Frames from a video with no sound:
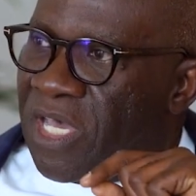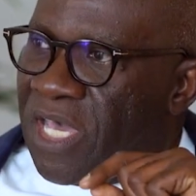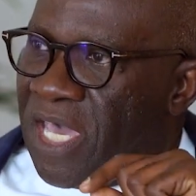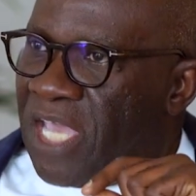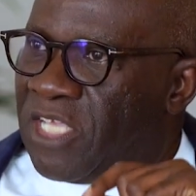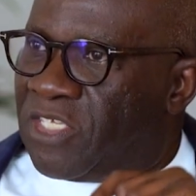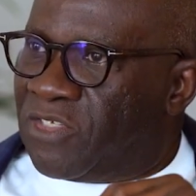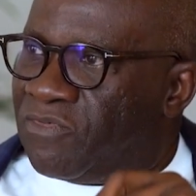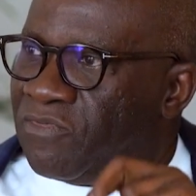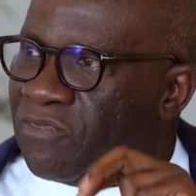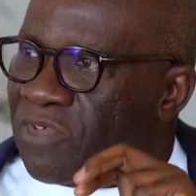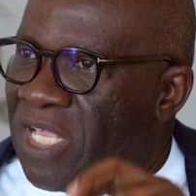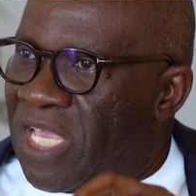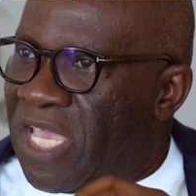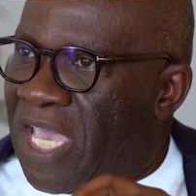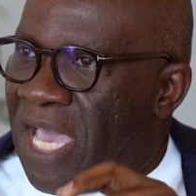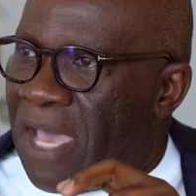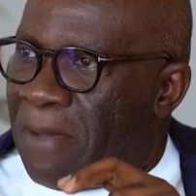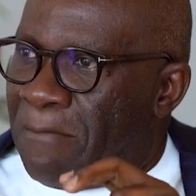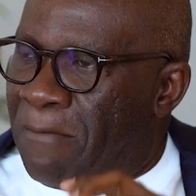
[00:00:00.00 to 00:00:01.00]
it's really
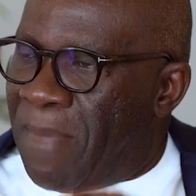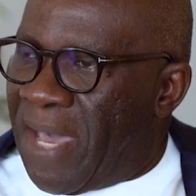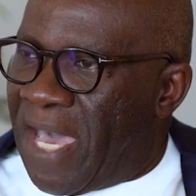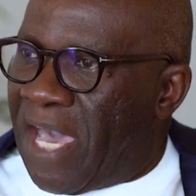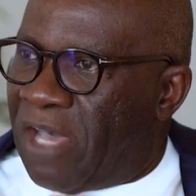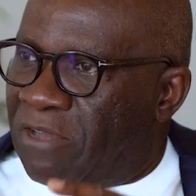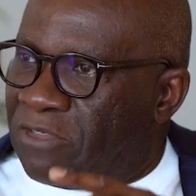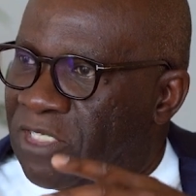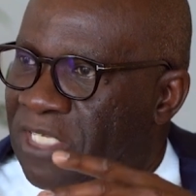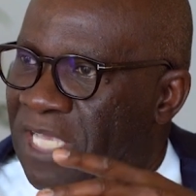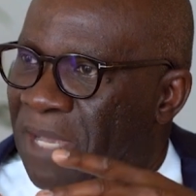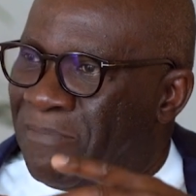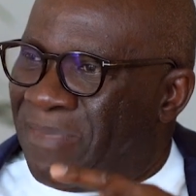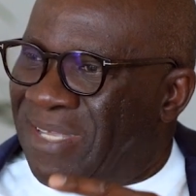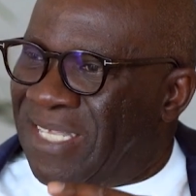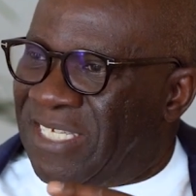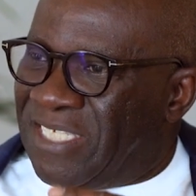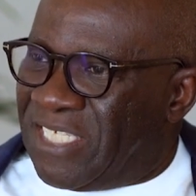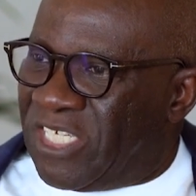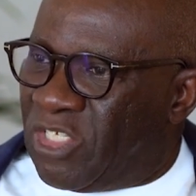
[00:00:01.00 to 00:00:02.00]
about the
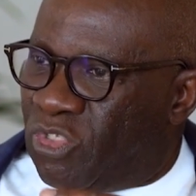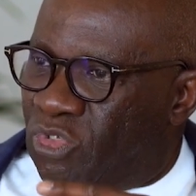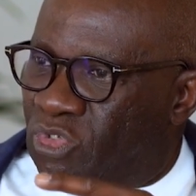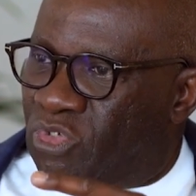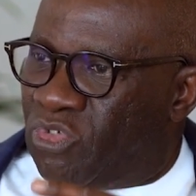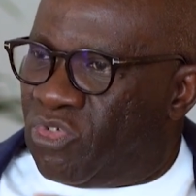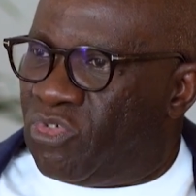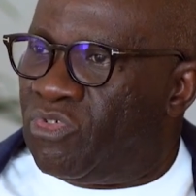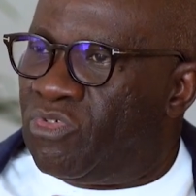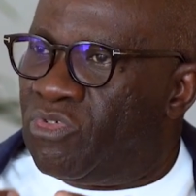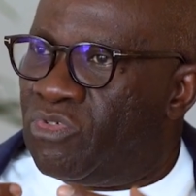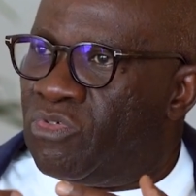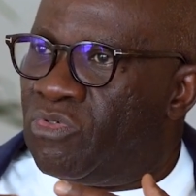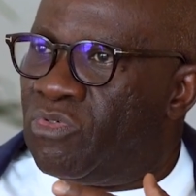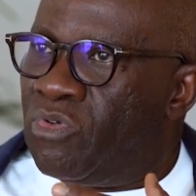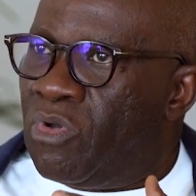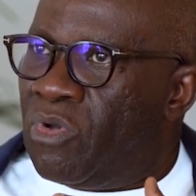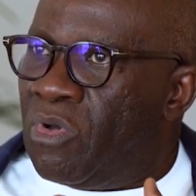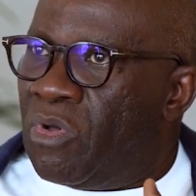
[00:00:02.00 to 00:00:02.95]
ability to